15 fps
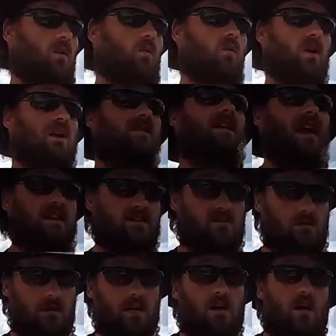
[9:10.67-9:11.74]
We've
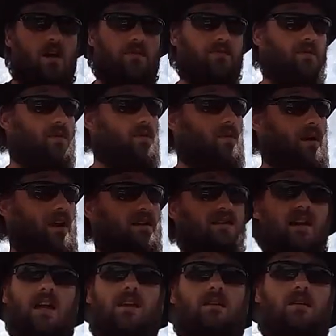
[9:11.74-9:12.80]
actually gone through and
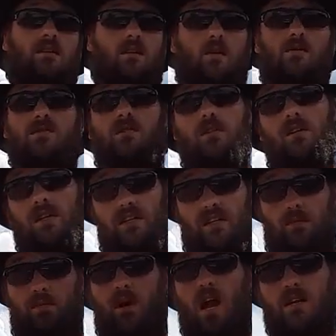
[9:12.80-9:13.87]
taken a close look at
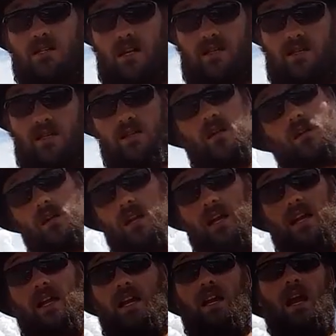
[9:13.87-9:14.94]
their processes, their
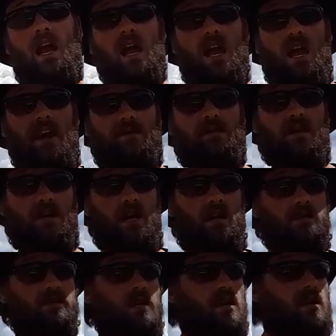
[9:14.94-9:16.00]
cleaning, everything
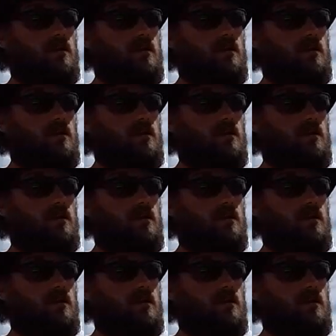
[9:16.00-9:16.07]
else.